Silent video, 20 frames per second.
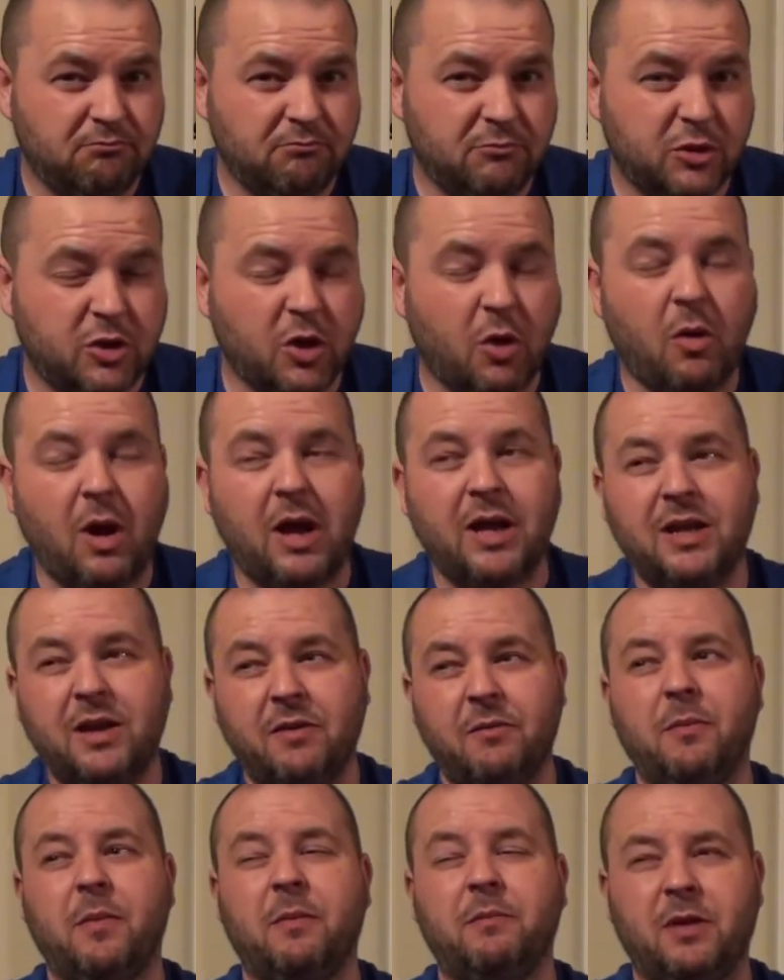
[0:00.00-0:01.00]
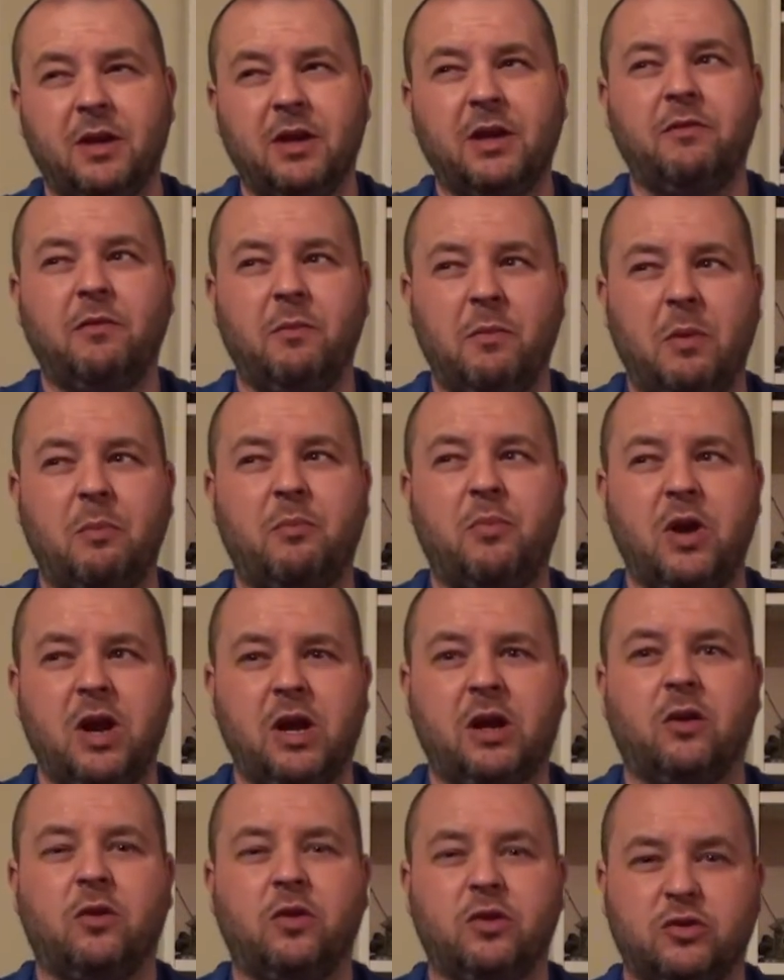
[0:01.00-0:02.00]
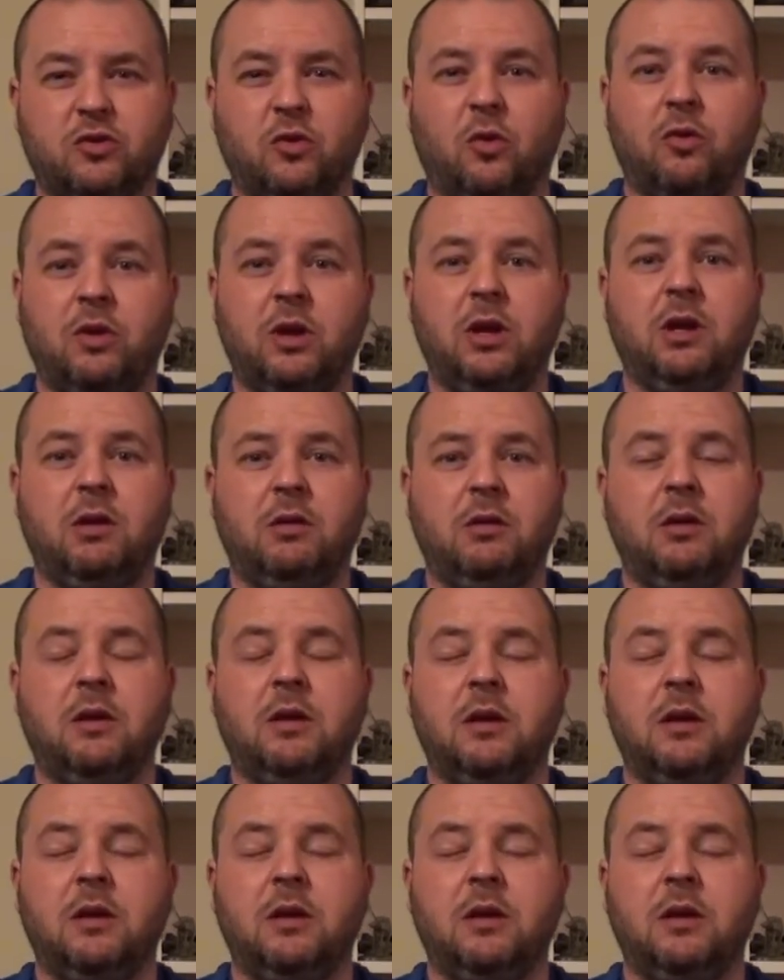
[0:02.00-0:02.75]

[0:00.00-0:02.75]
So I'm going to give them the break on the story.